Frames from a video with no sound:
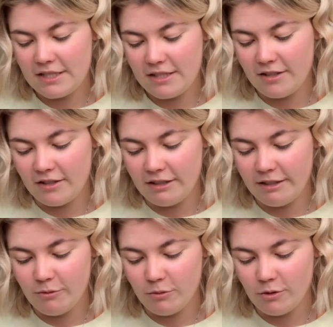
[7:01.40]
and they're like,
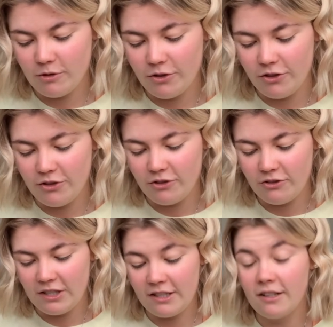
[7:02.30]
what are you
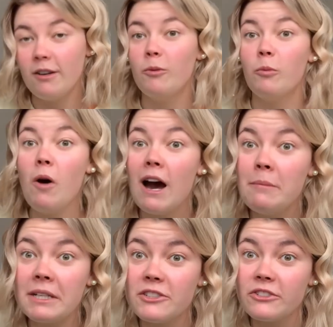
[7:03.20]
doing? What am
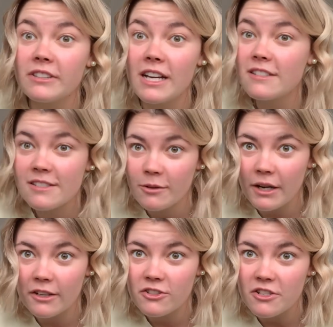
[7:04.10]
I doing? That's the
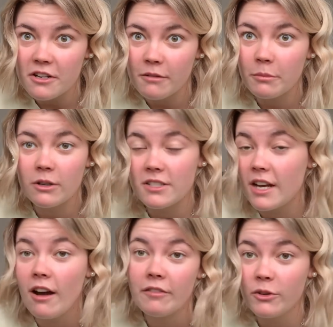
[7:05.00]
question, because I
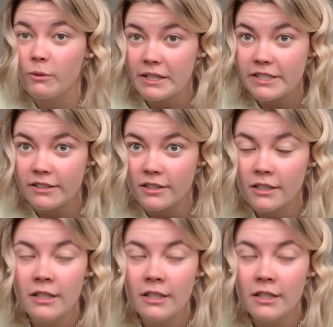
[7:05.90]
have no idea.